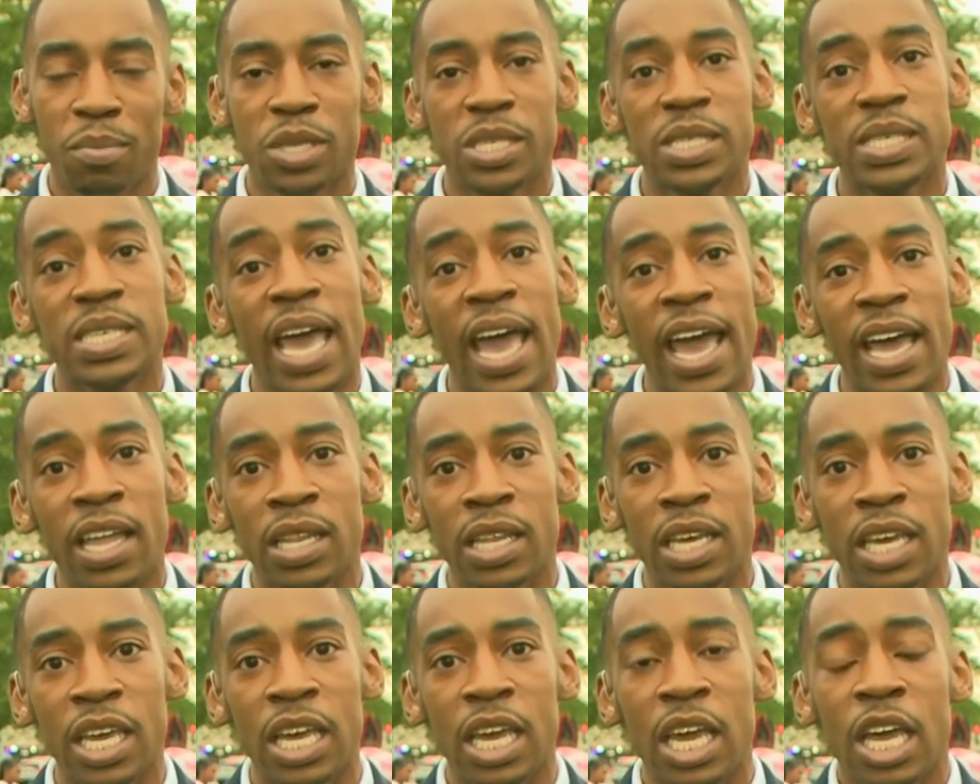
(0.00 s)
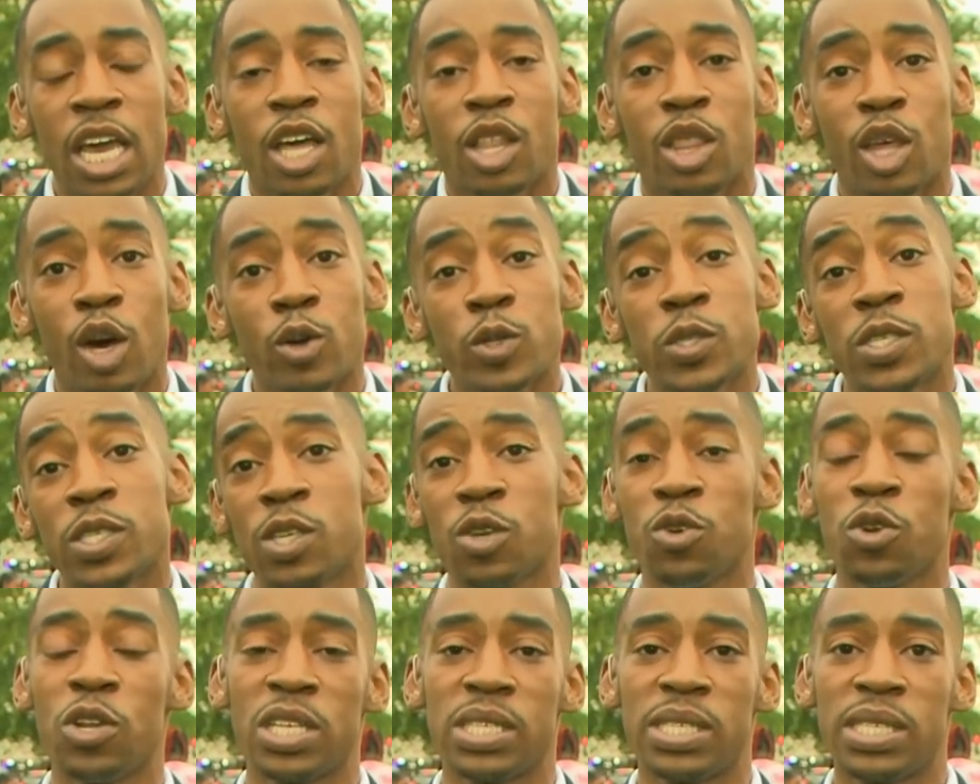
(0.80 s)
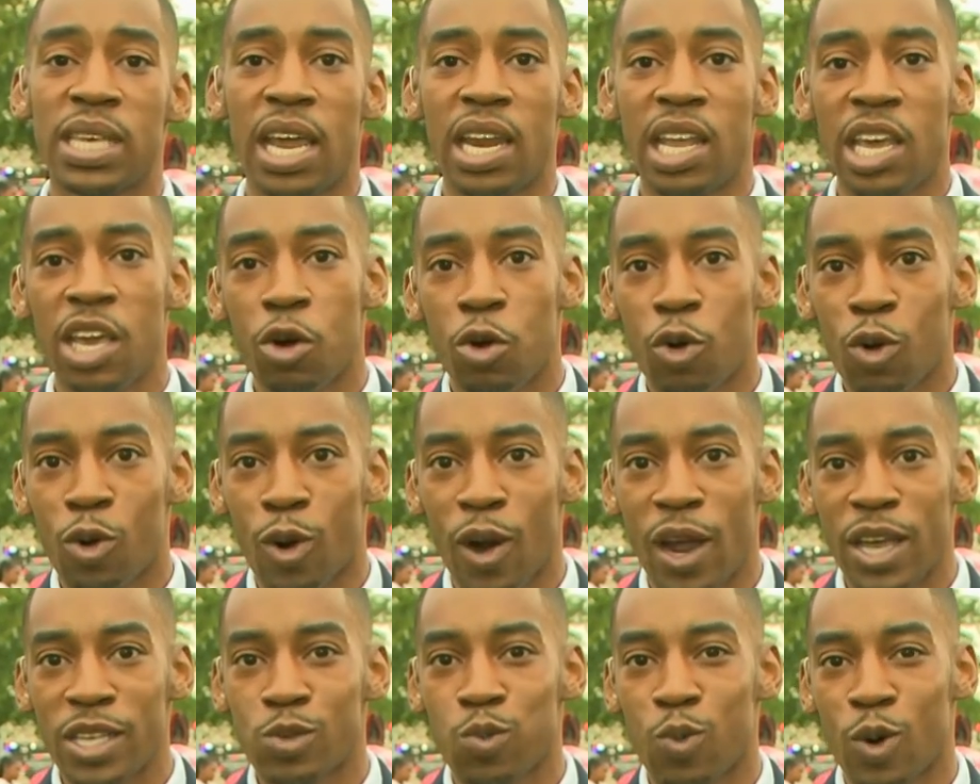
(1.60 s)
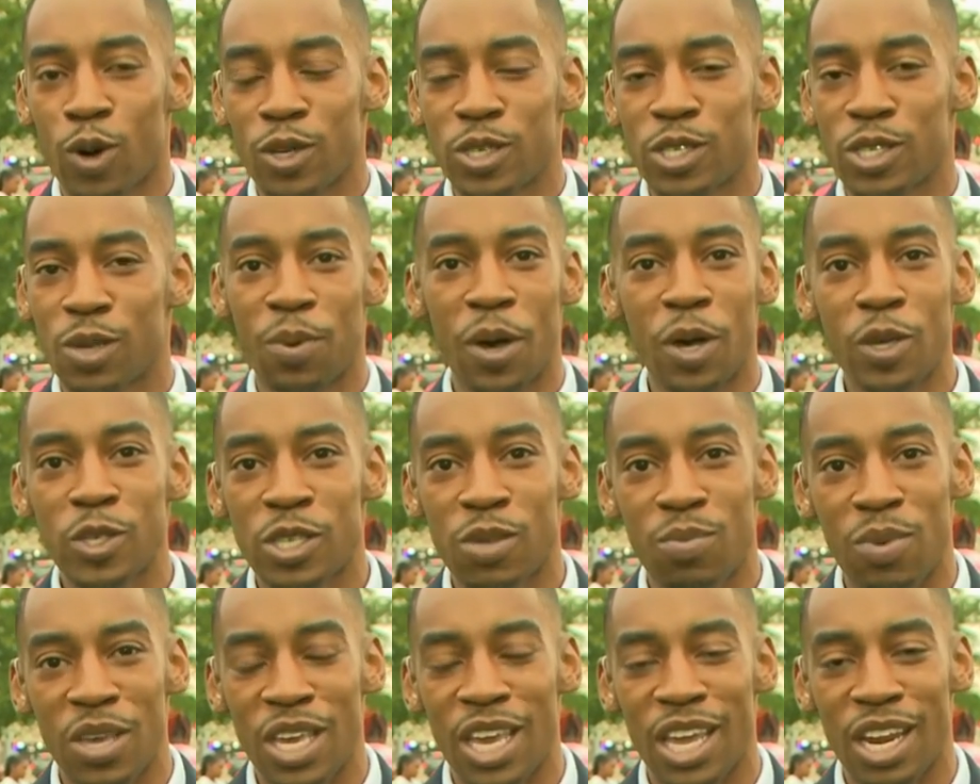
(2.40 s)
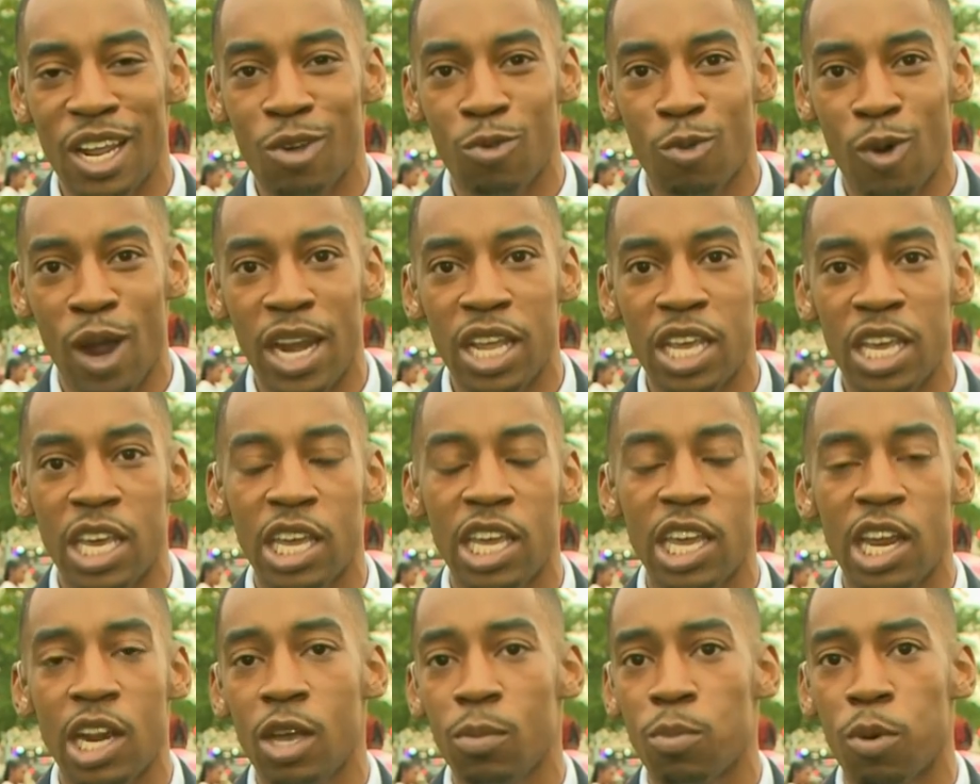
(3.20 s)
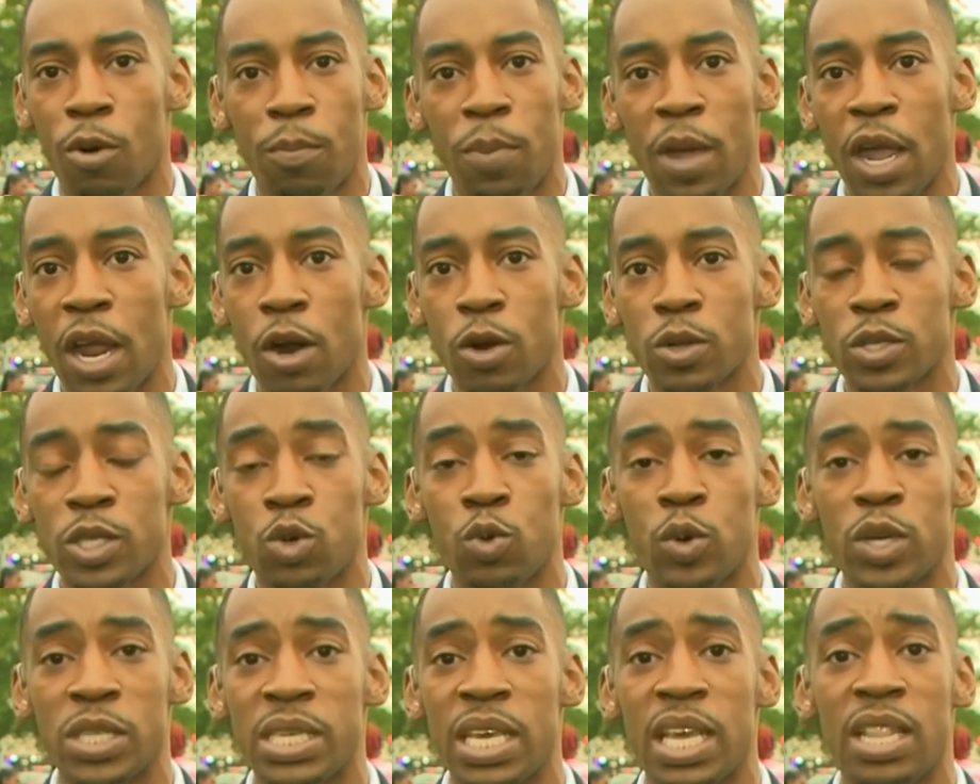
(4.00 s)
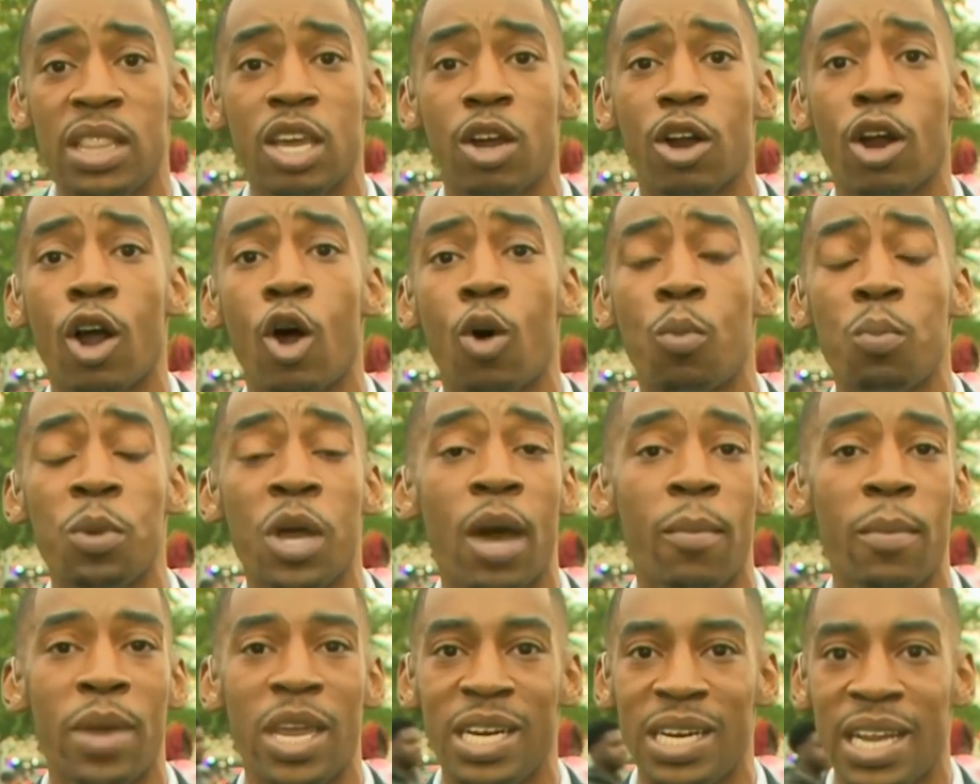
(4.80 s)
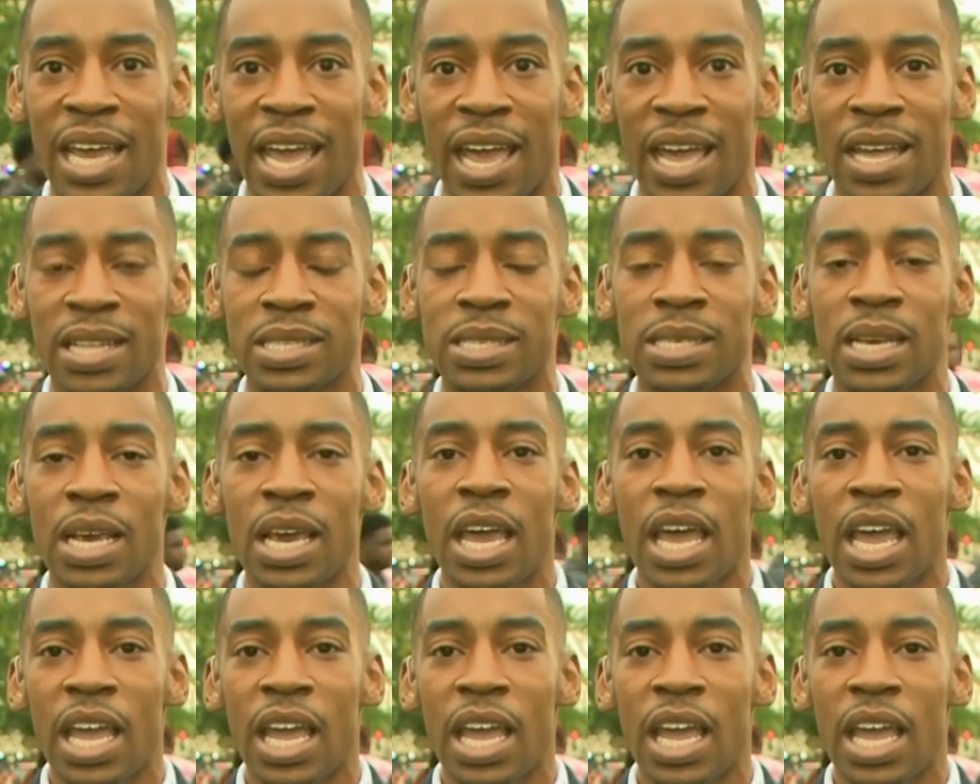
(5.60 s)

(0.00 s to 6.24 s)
Sadly, those students at Hillcrest were supposed to be getting ready and getting prepared to attend their homecoming dance.